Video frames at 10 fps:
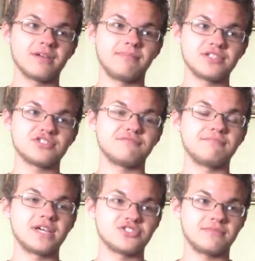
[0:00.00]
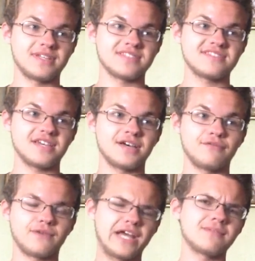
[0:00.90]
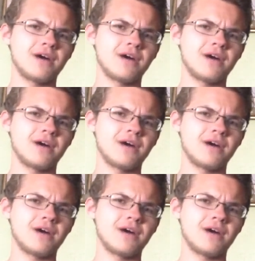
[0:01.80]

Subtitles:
a bunch of measurements of random